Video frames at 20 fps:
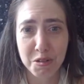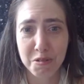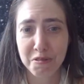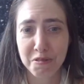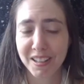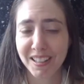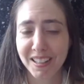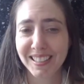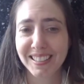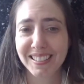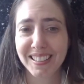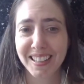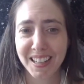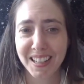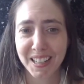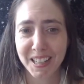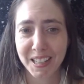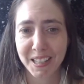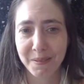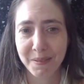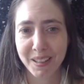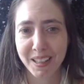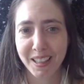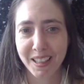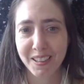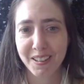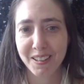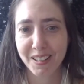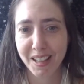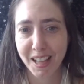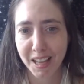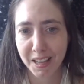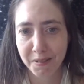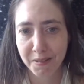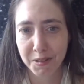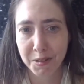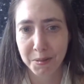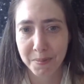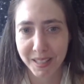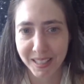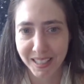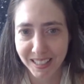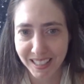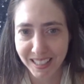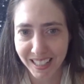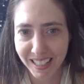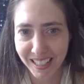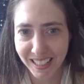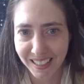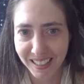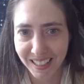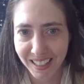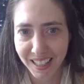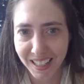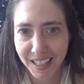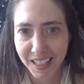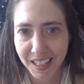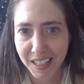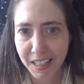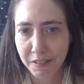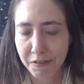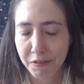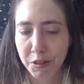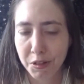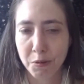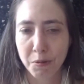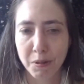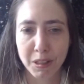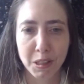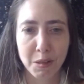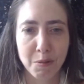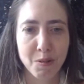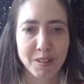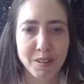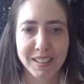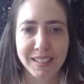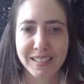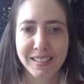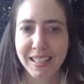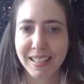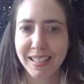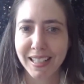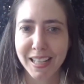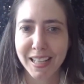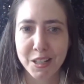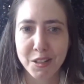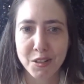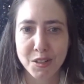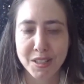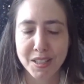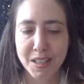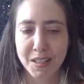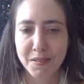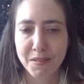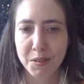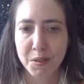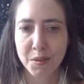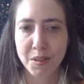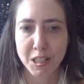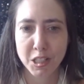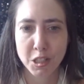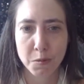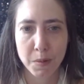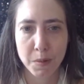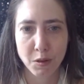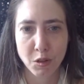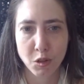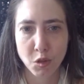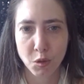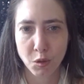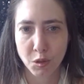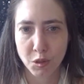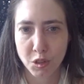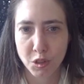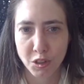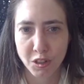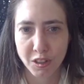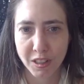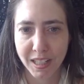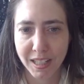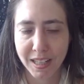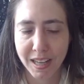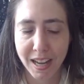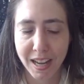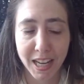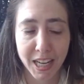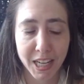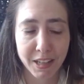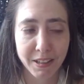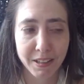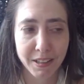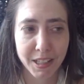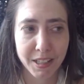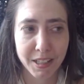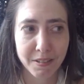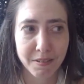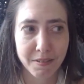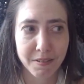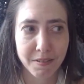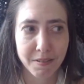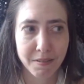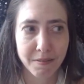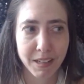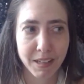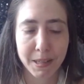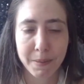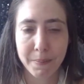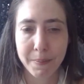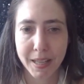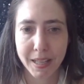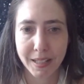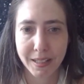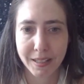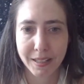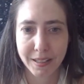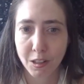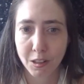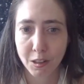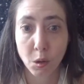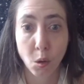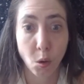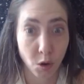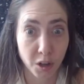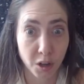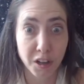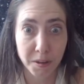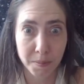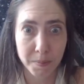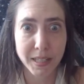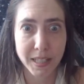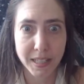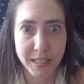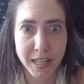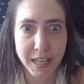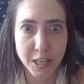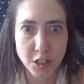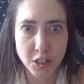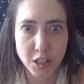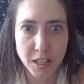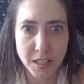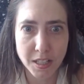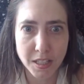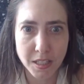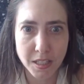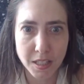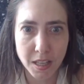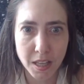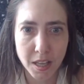find time in their life to meditate. If you really want to dedicate yourself to that spiritual journey, I recommend longer meditations.